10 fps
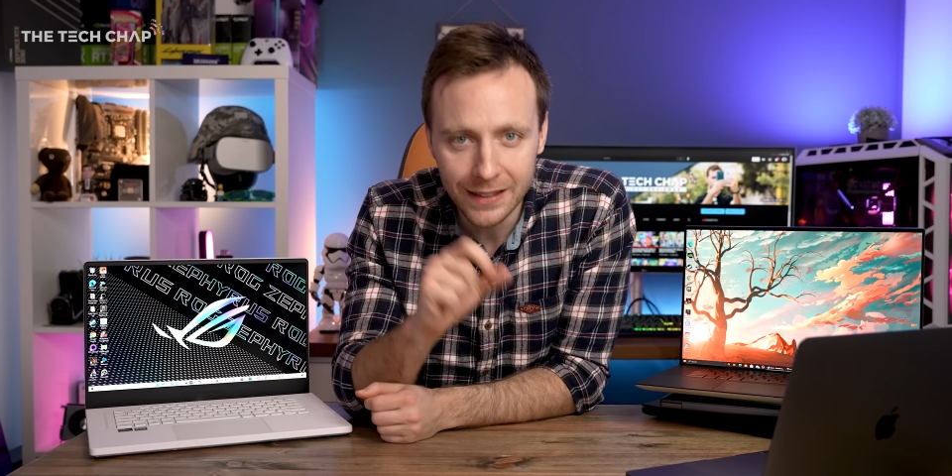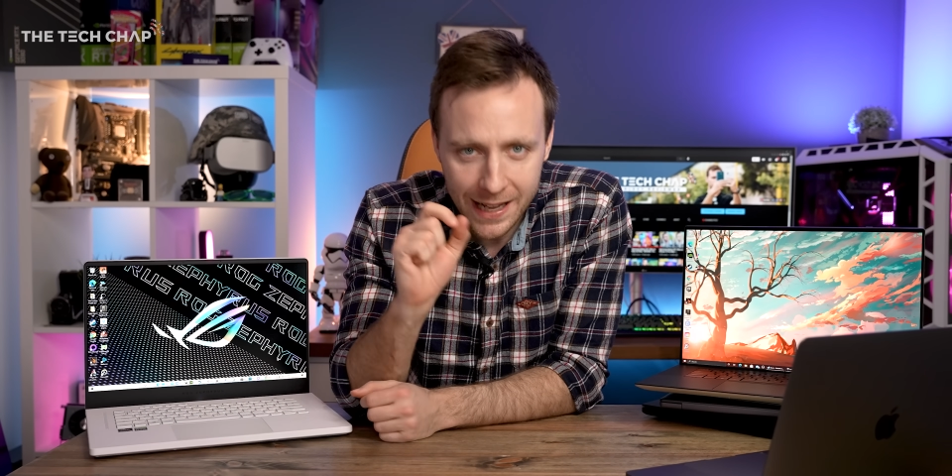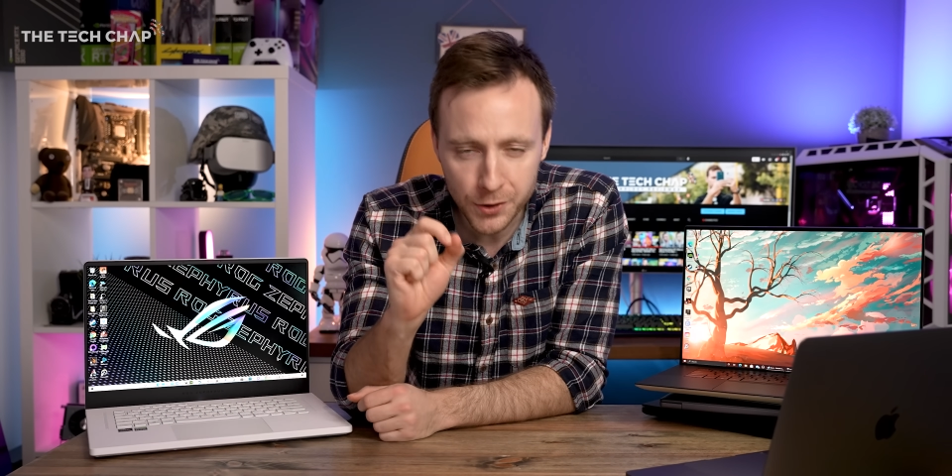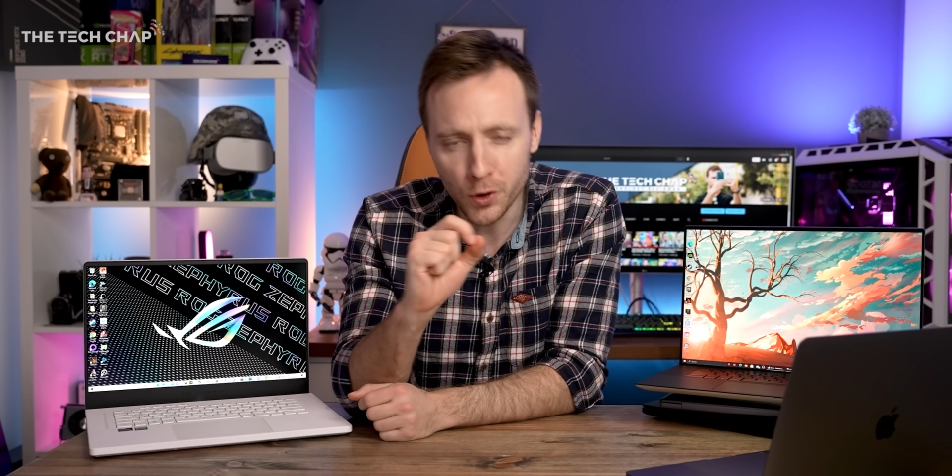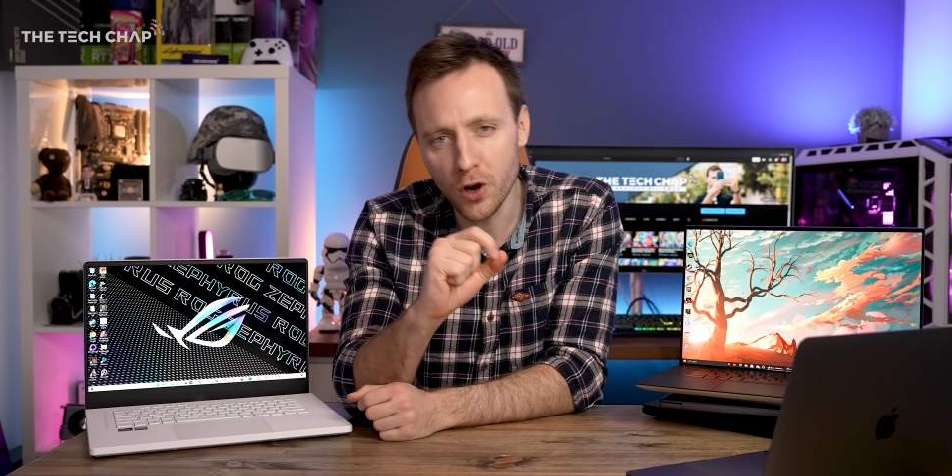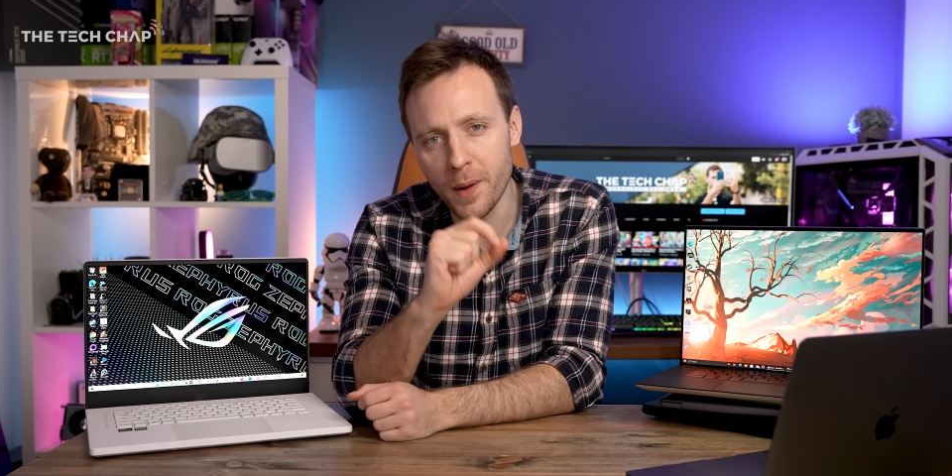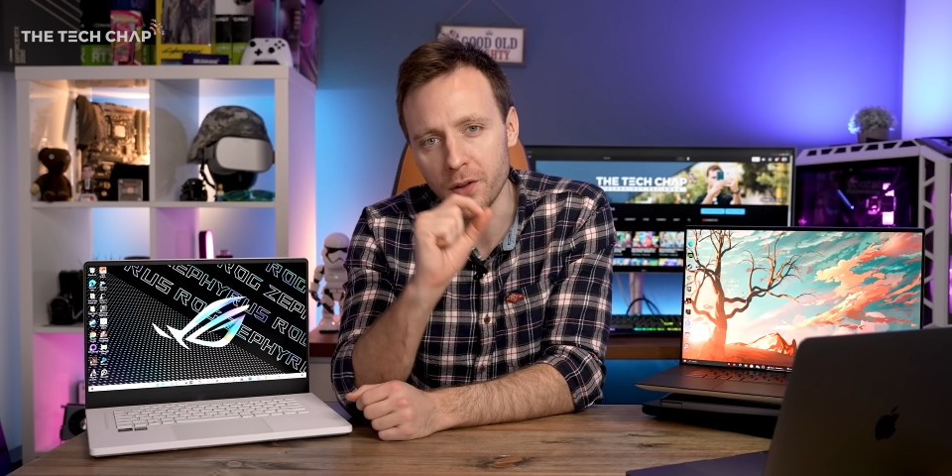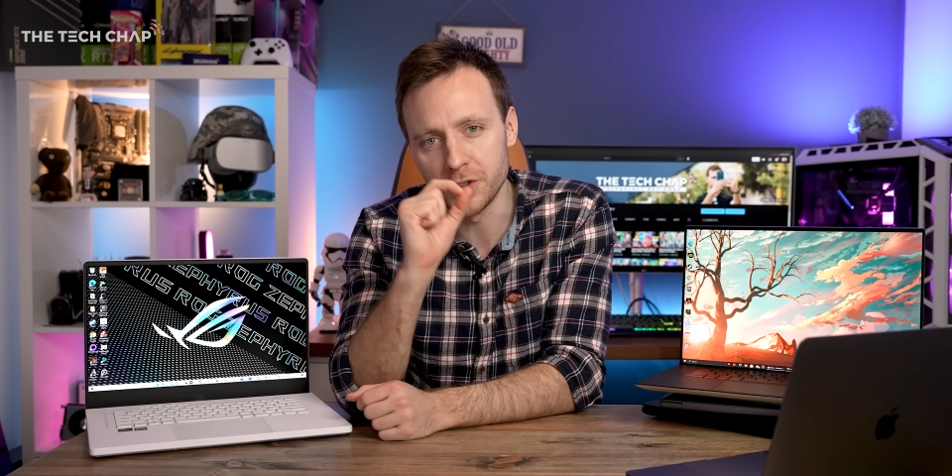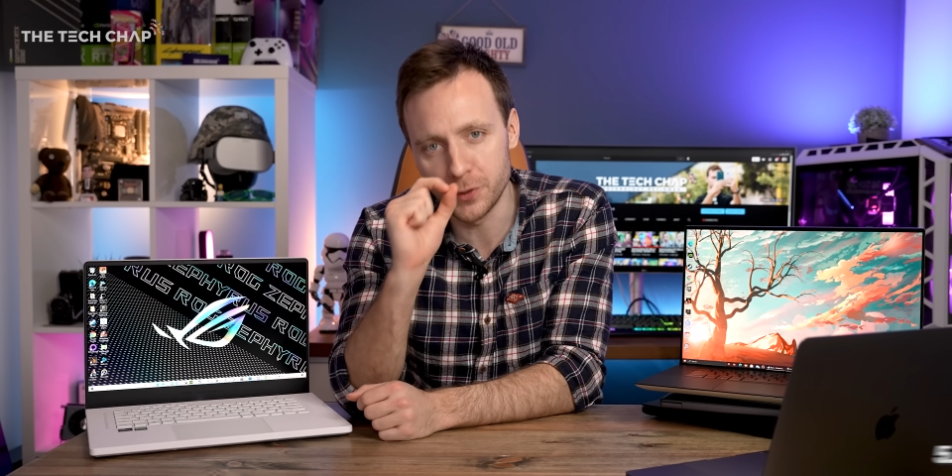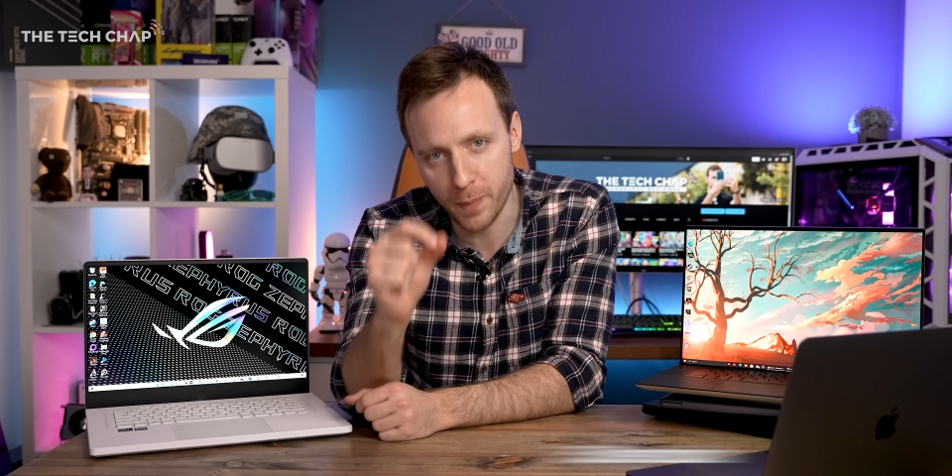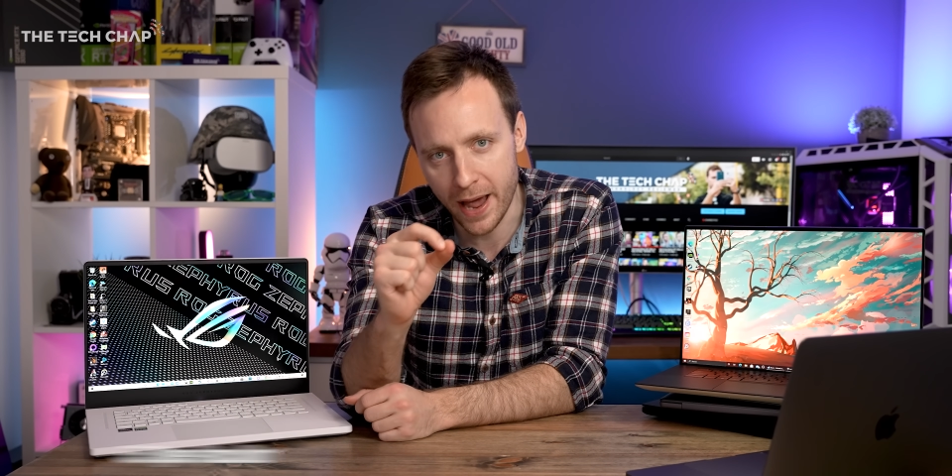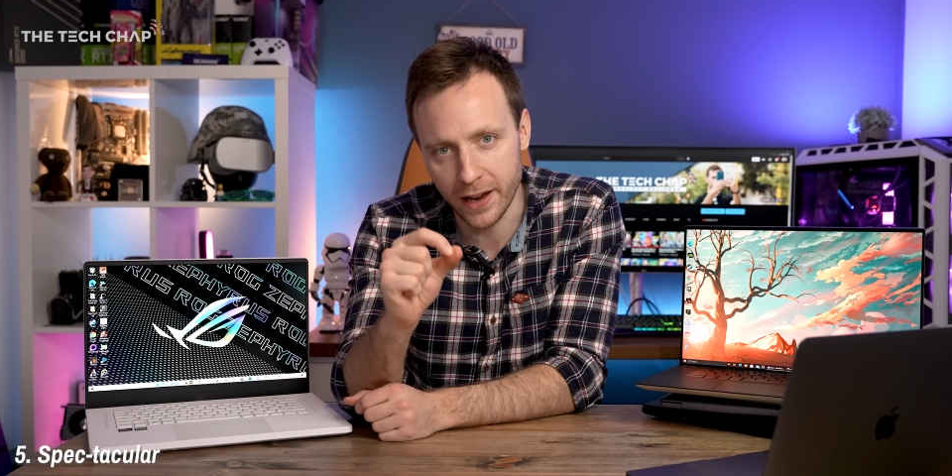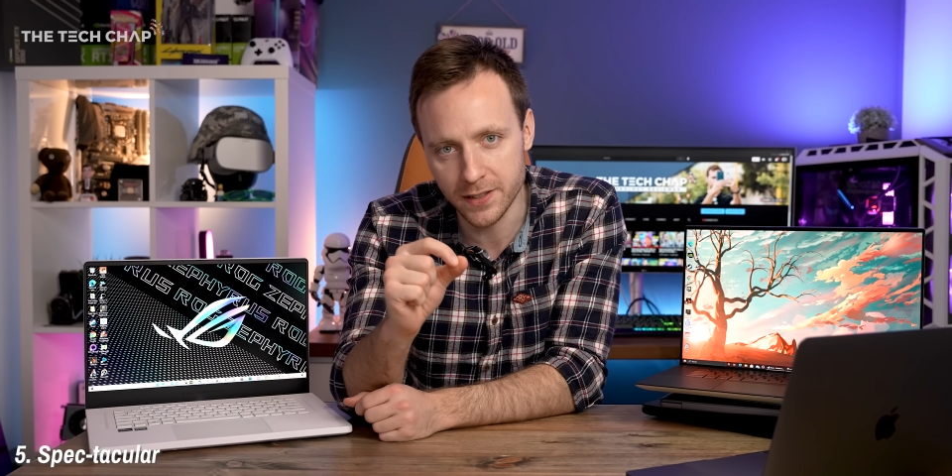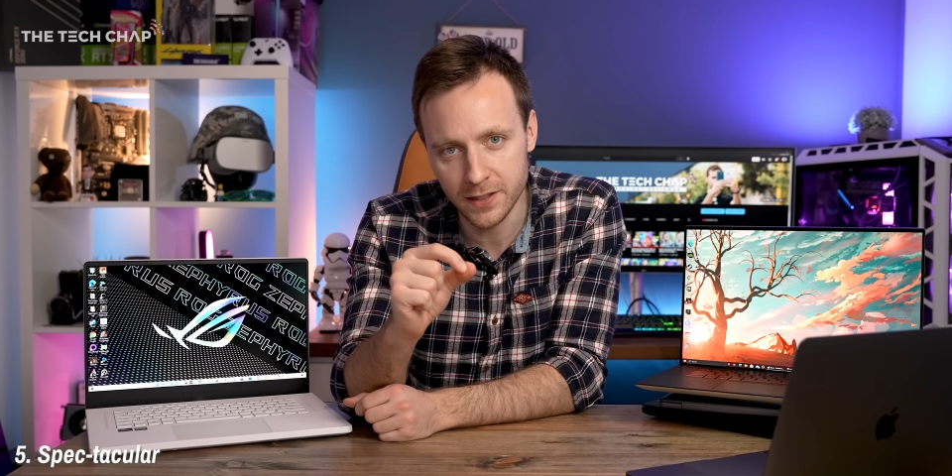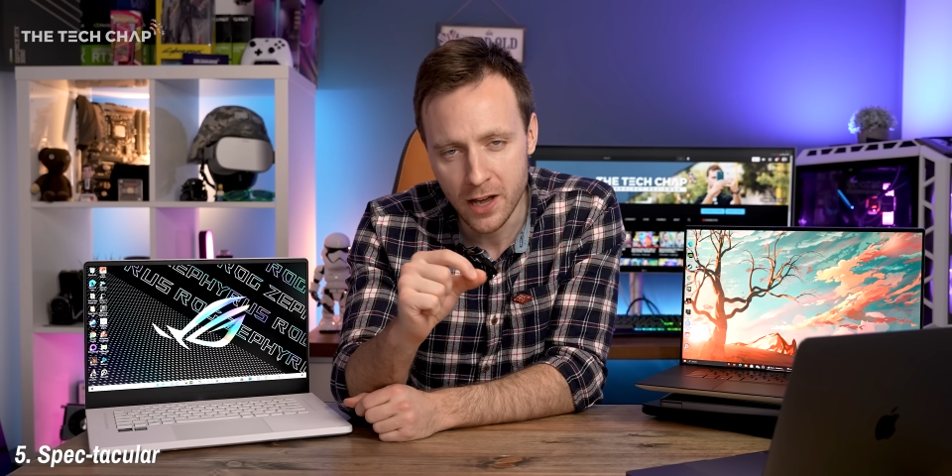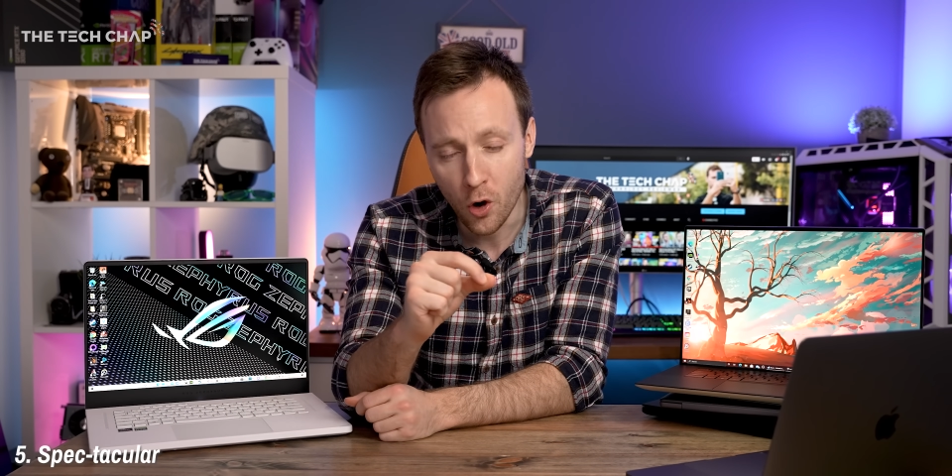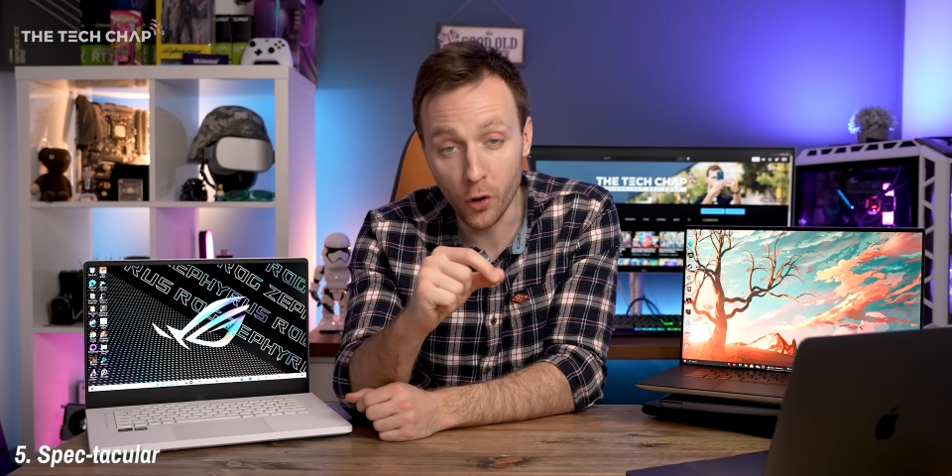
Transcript: let's talk about specs.